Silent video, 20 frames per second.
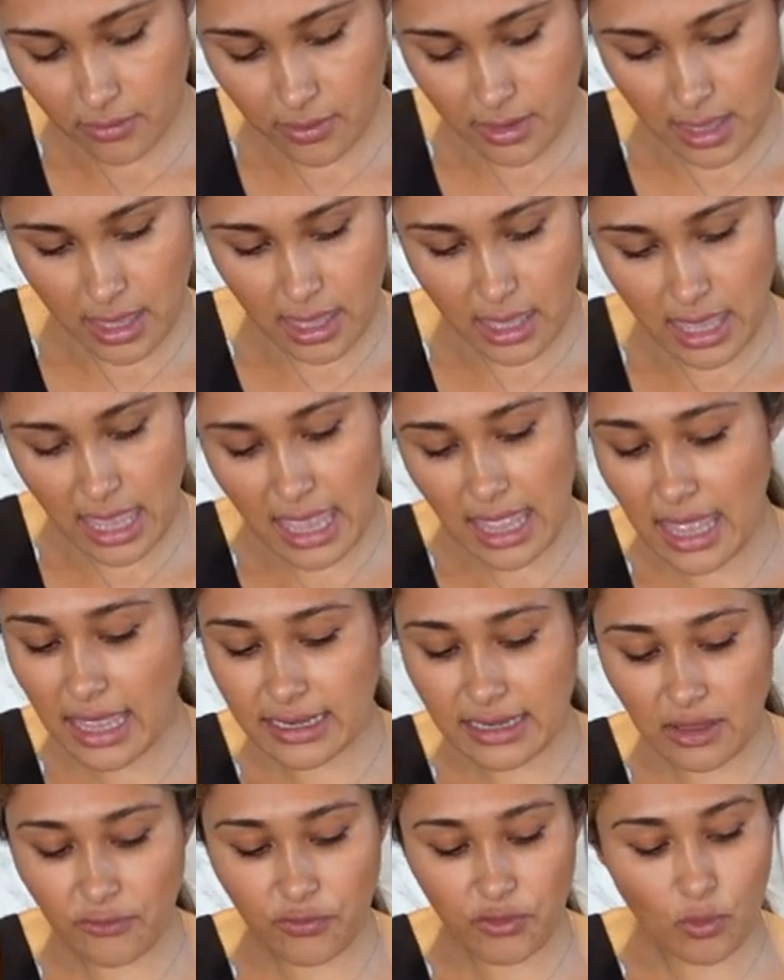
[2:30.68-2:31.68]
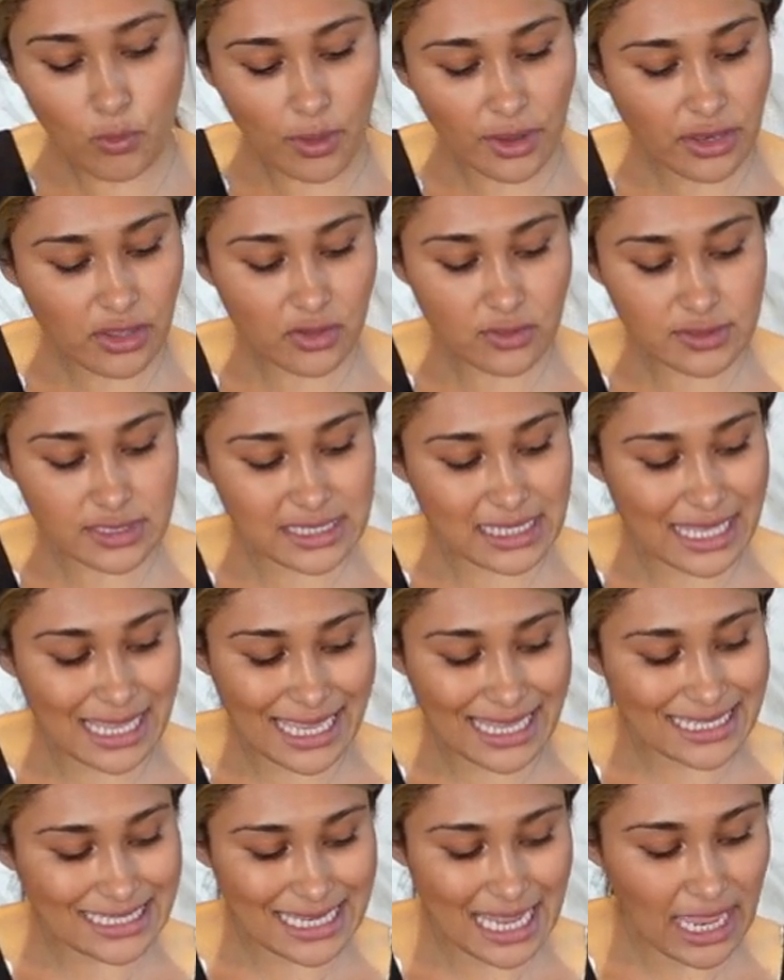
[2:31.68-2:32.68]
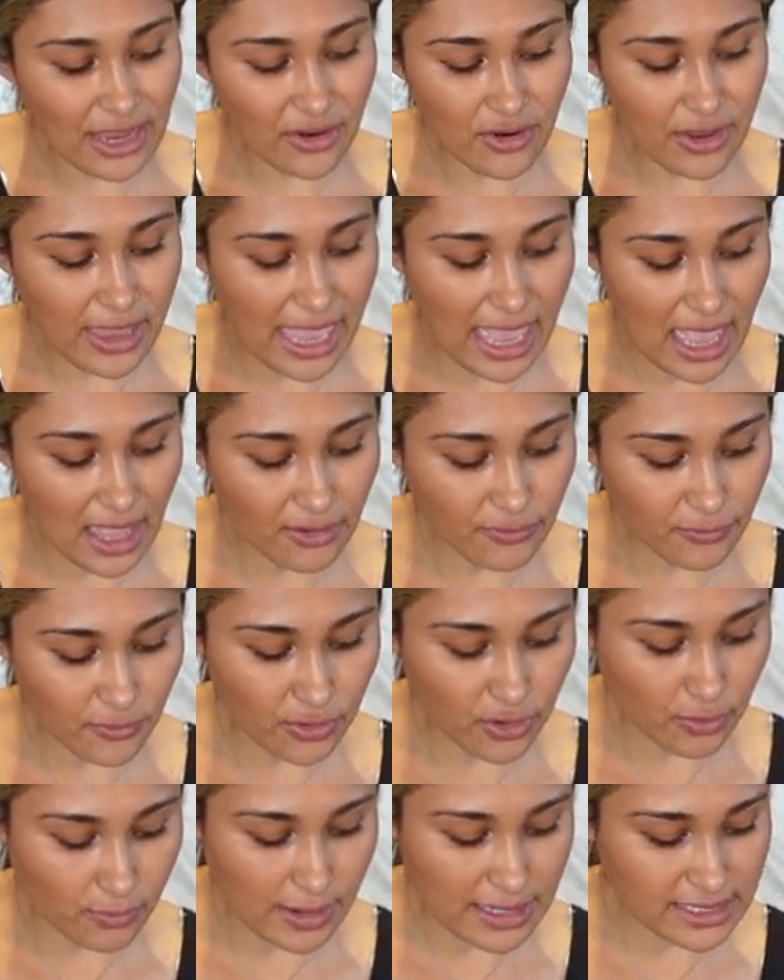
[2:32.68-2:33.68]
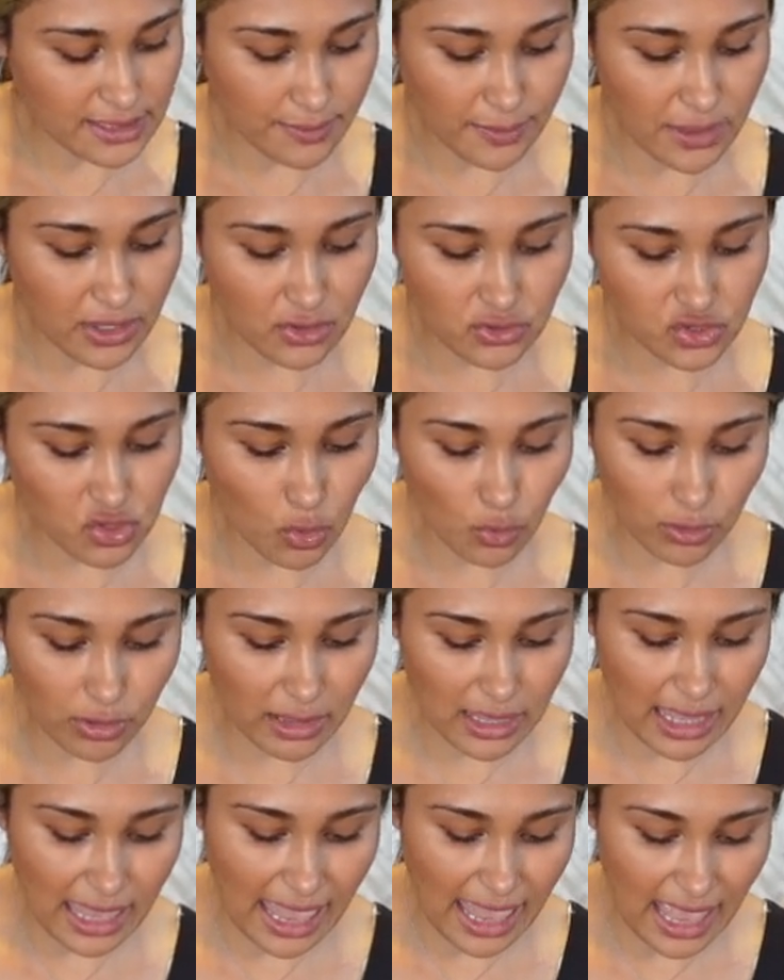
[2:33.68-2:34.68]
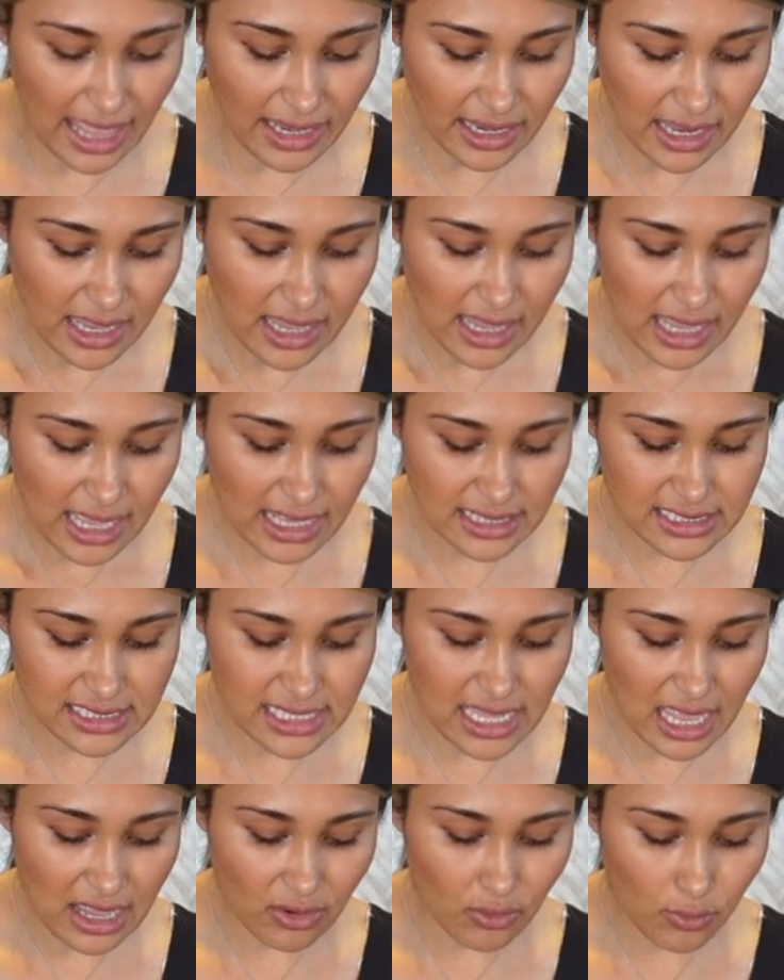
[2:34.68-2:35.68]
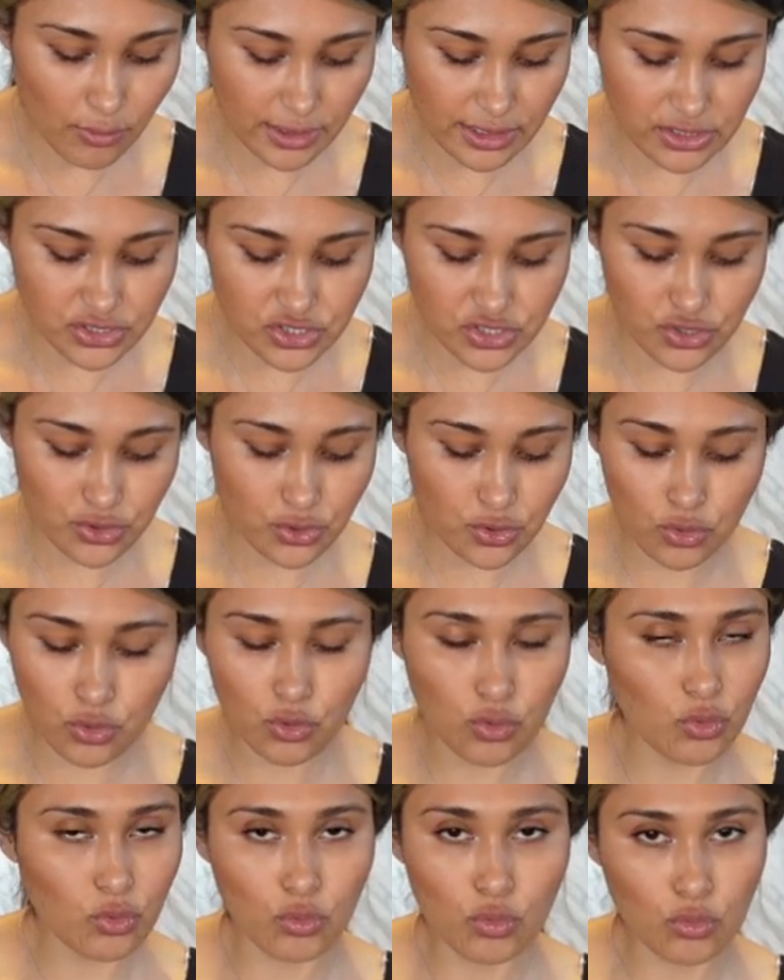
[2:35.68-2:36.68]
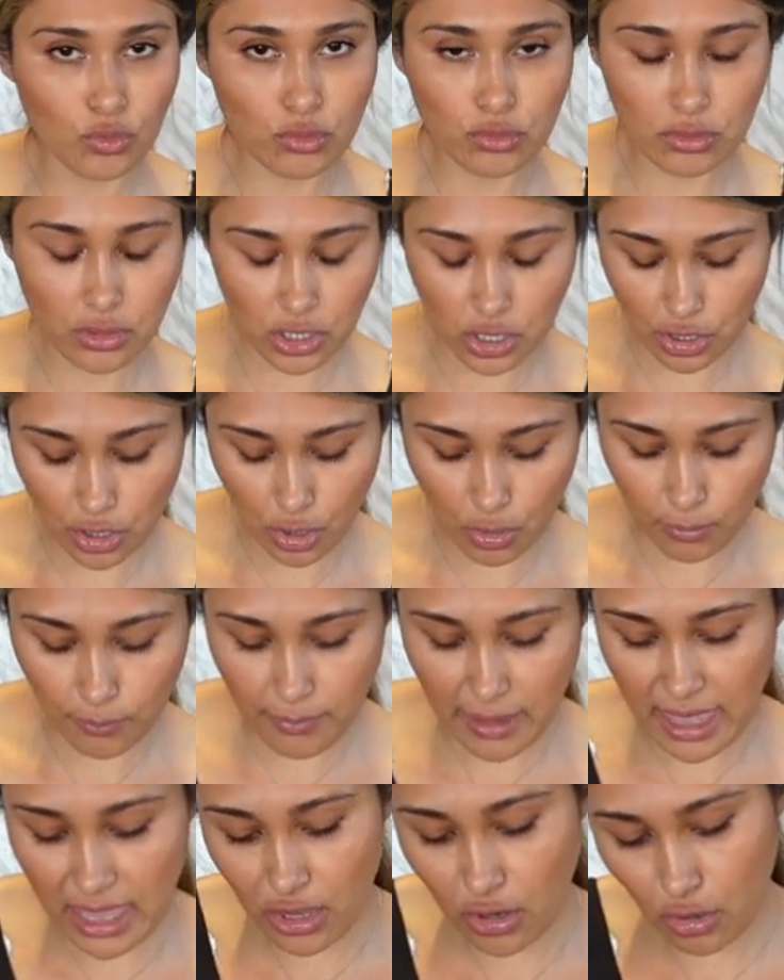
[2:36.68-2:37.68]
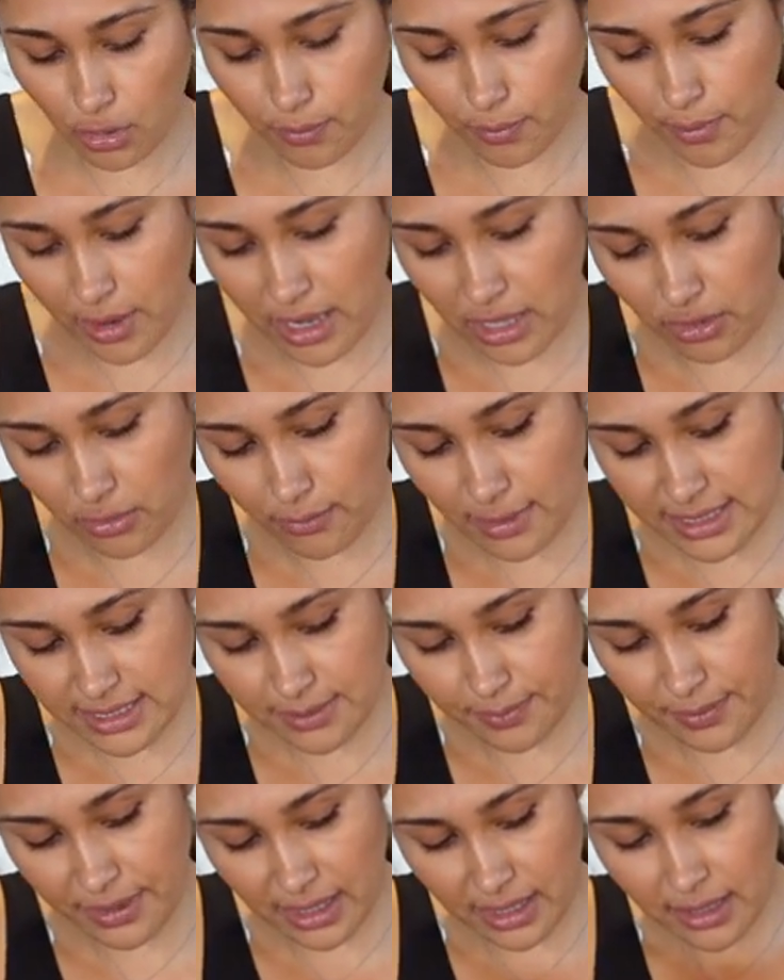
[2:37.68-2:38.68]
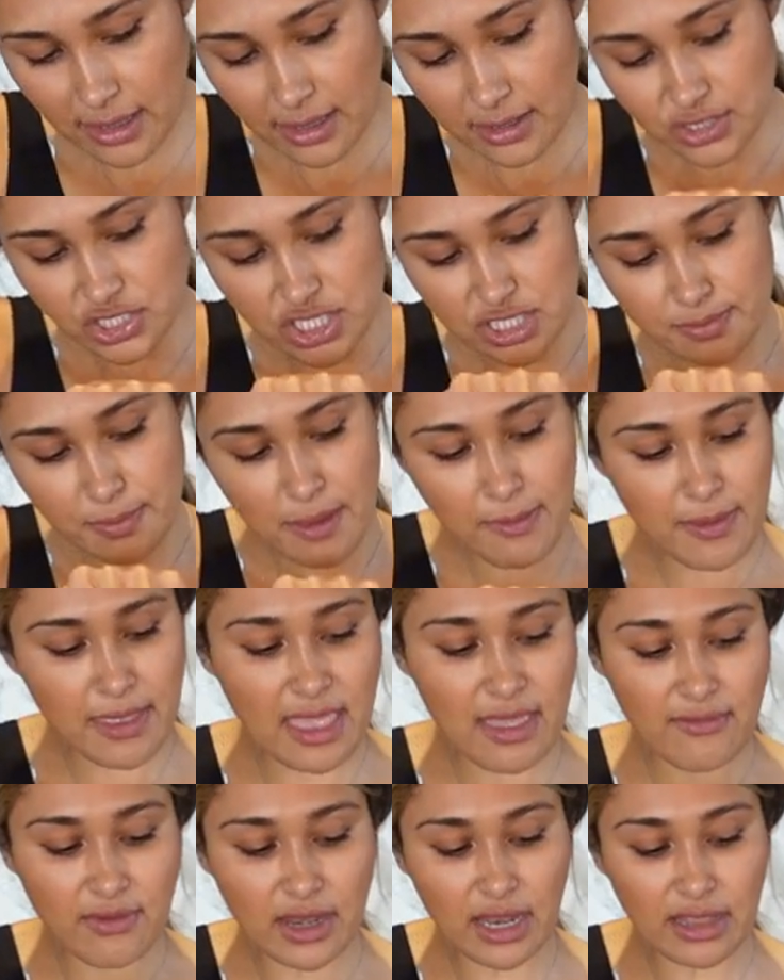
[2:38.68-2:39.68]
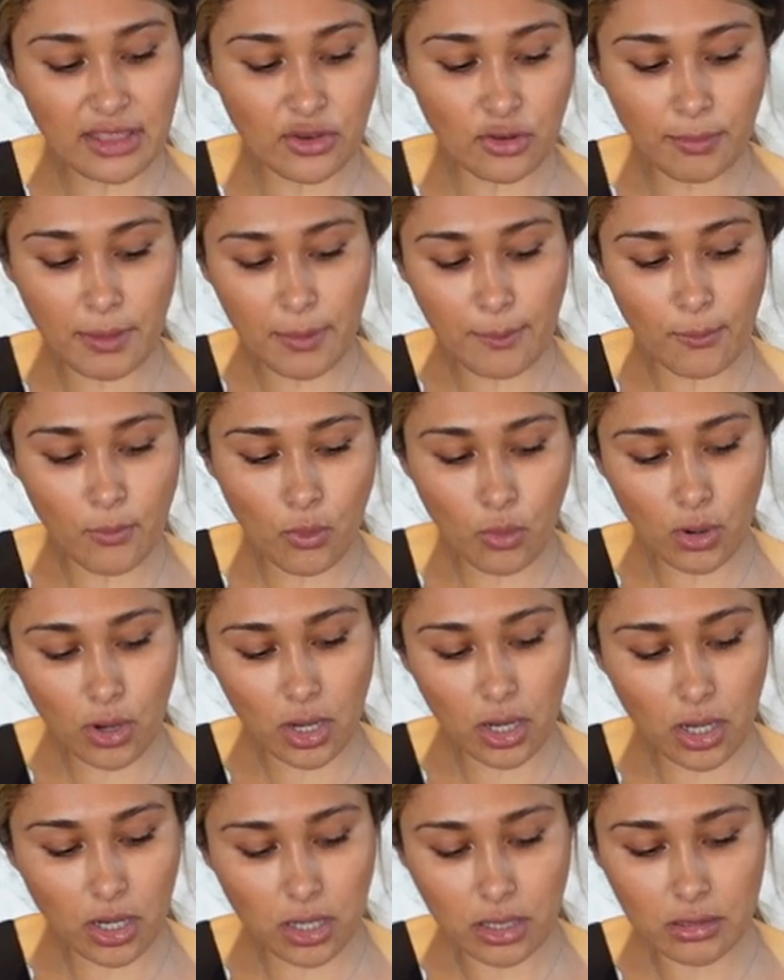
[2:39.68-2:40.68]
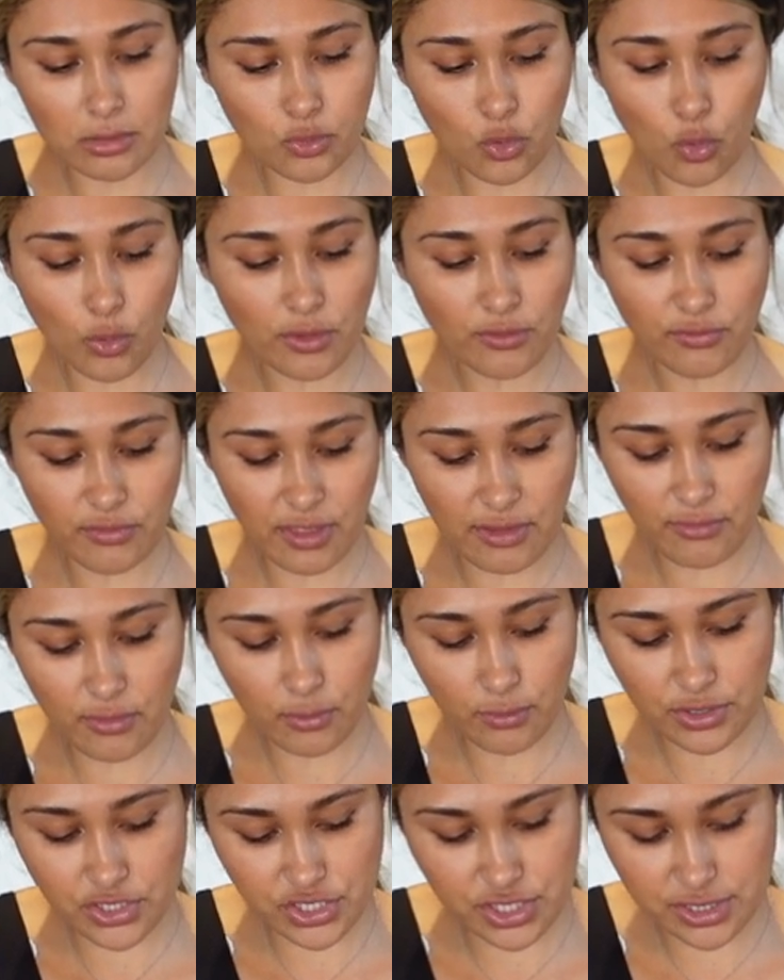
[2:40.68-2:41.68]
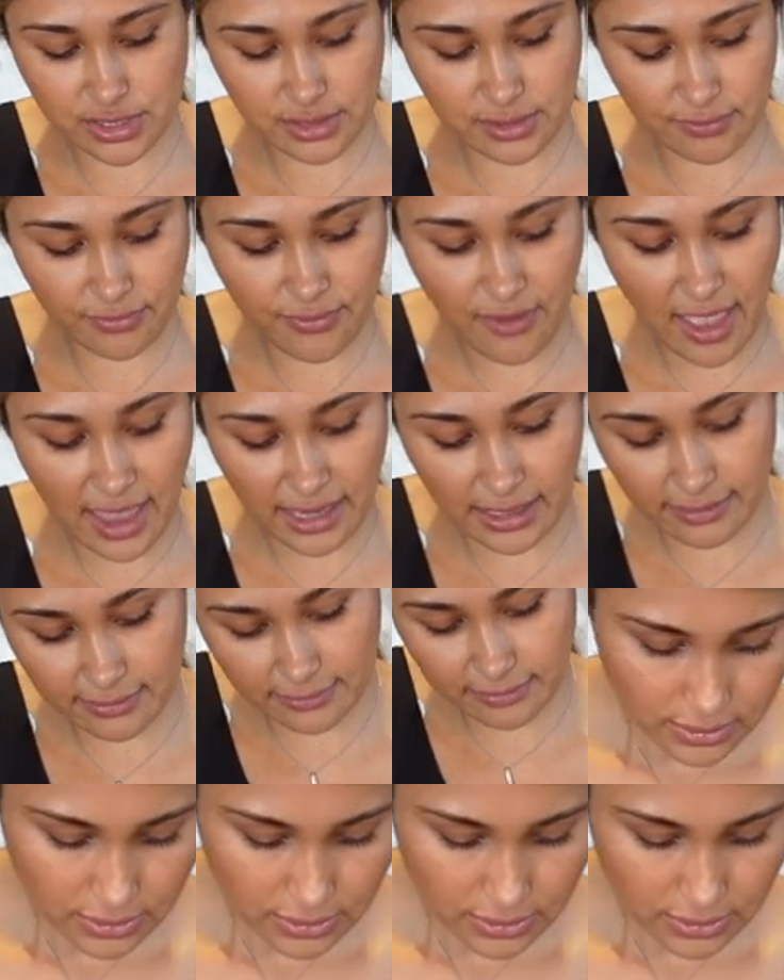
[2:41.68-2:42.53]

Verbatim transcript: Okay, and if you wanna use the entire can for your recipe, you totally can. It's not going to, you know, make or break your recipe just maybe give it a little bit more corn flavor, which is fine.